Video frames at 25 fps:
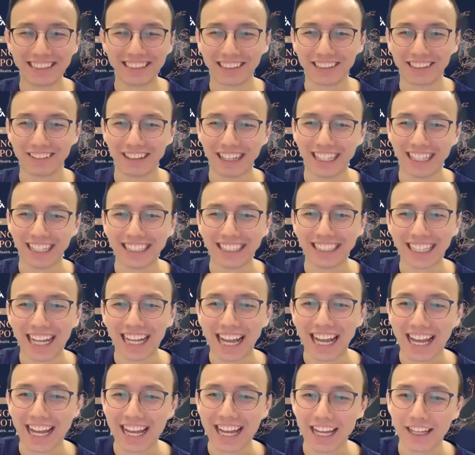Right.
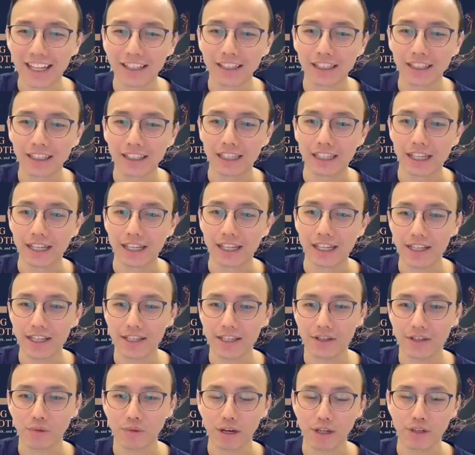And the
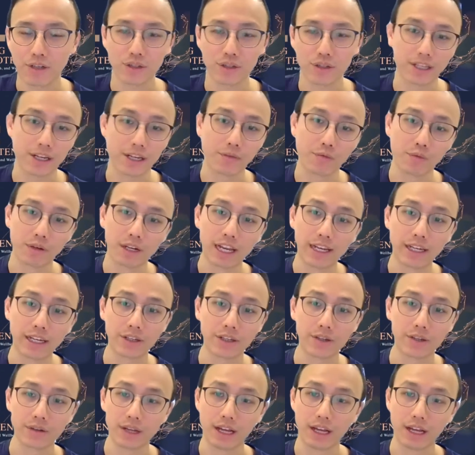next questions are
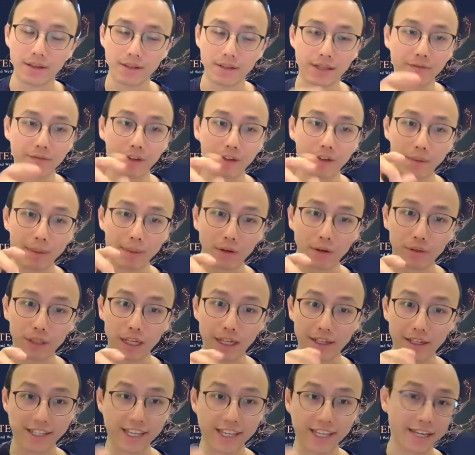related to something about
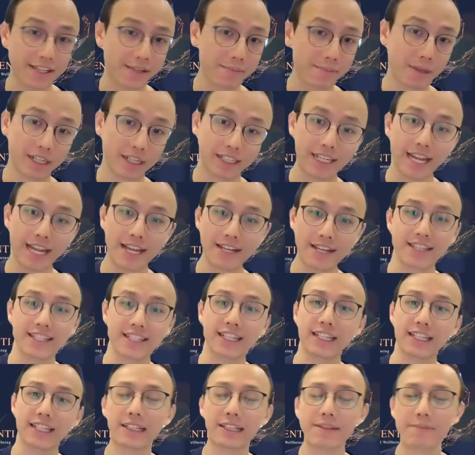assessment
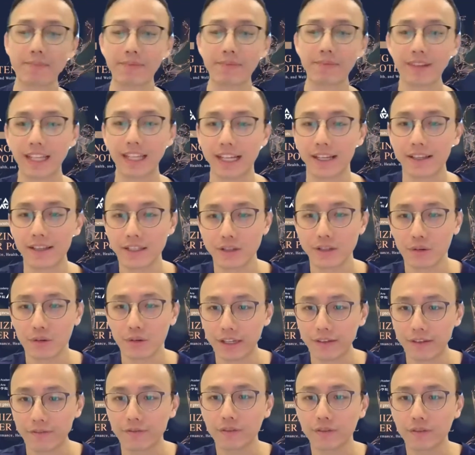testing. Okay, so
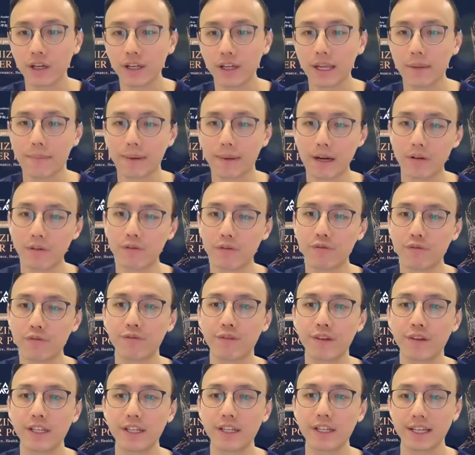if talking about
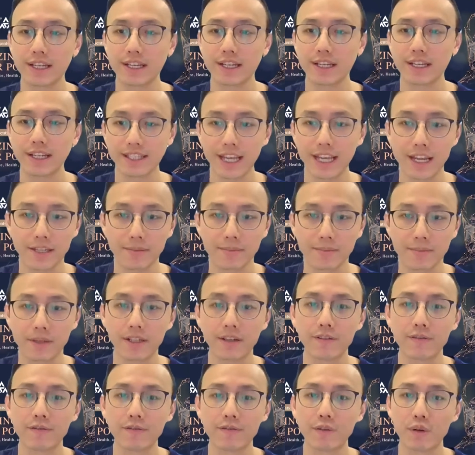fitness
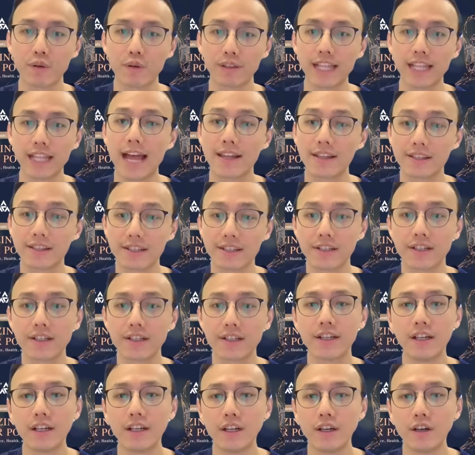assessment for dancer,
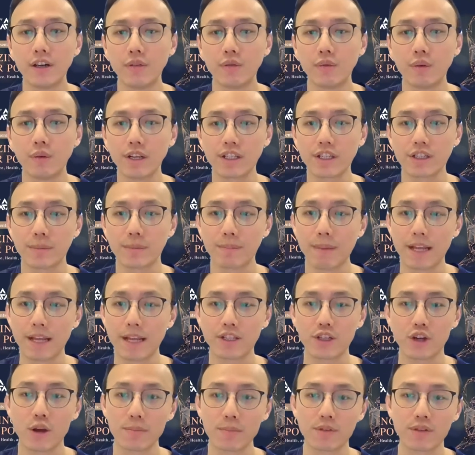what is the
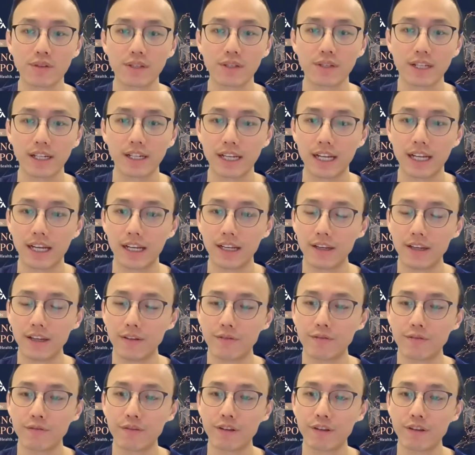best option?
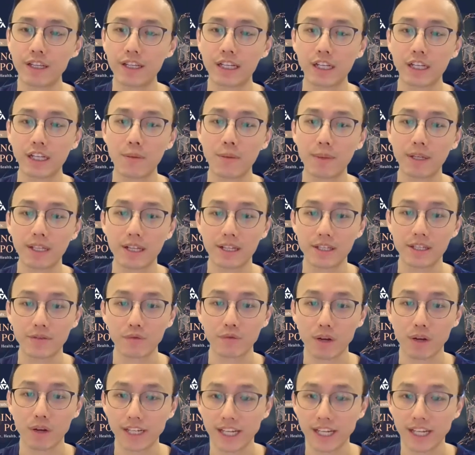Like 3 kilometers
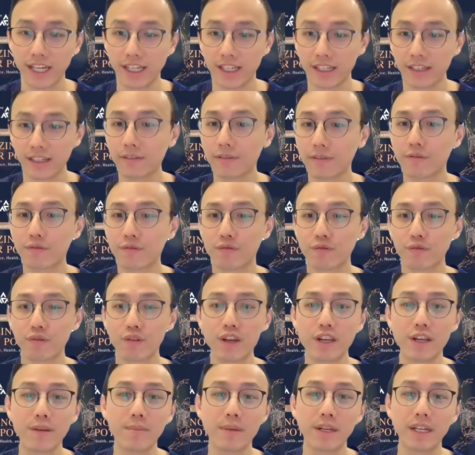running,
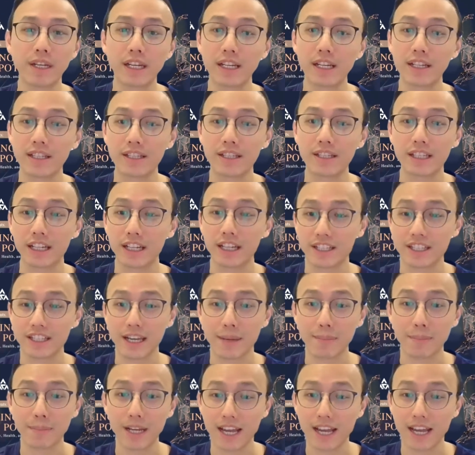3 minutes
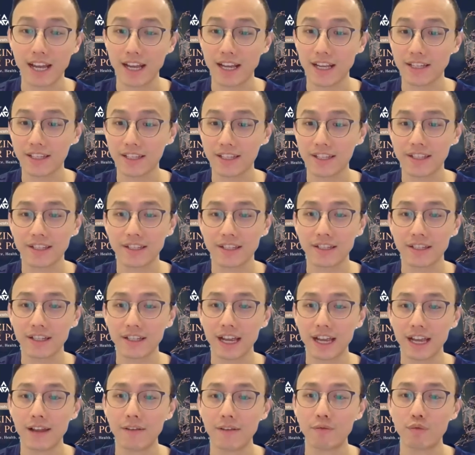step tests,
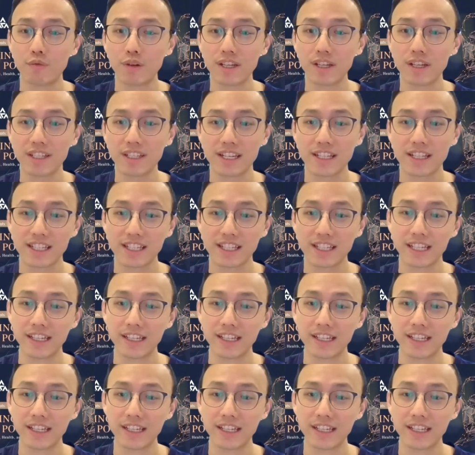and recently,